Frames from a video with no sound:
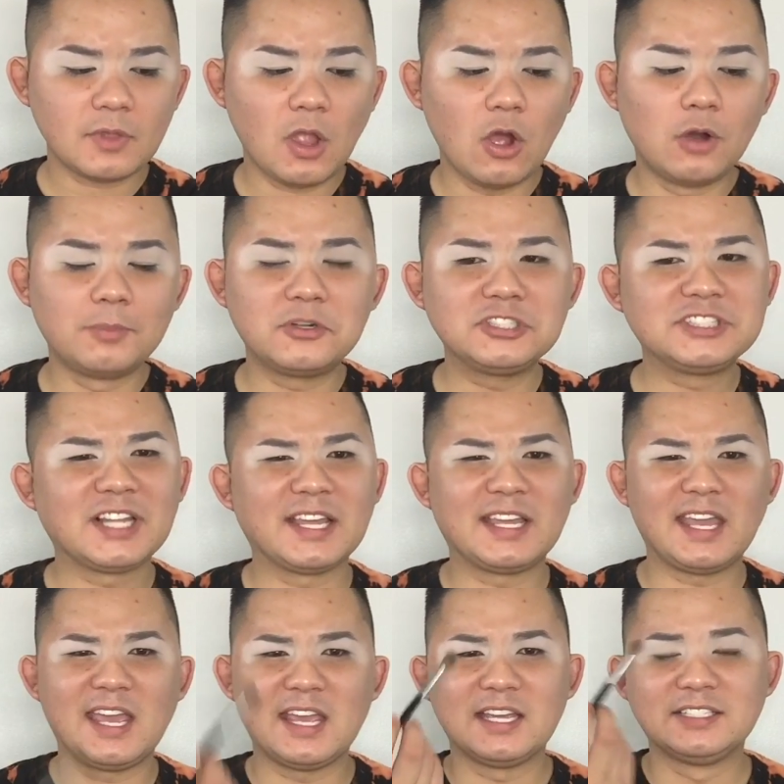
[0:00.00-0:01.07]
almost like
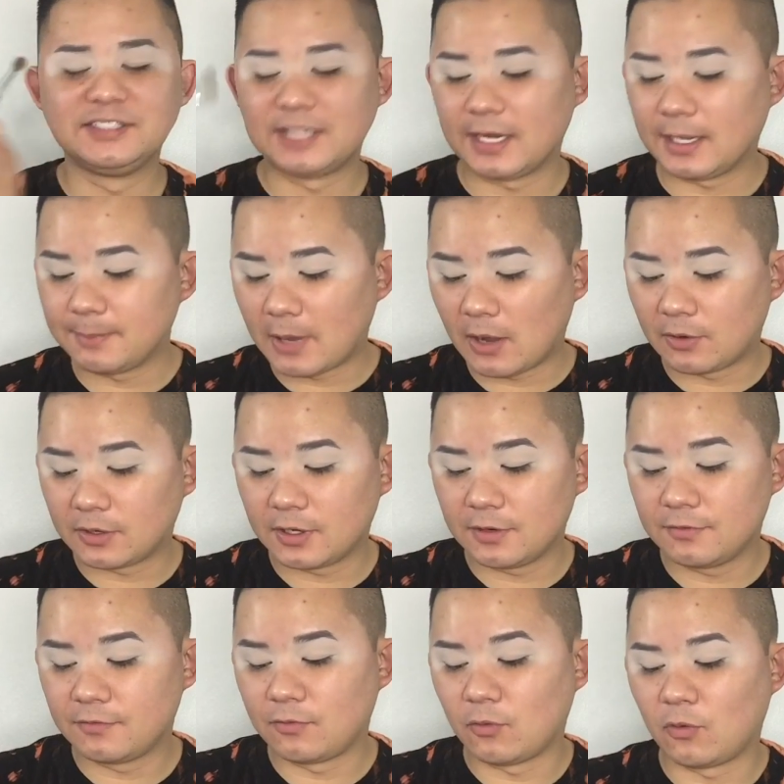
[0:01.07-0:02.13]
a setting powder
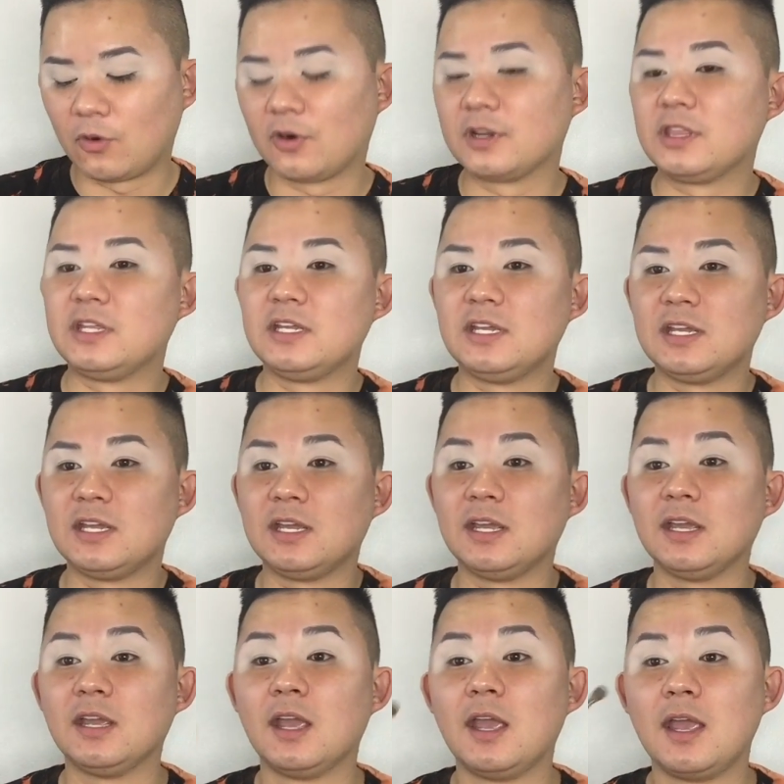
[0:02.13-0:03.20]
for the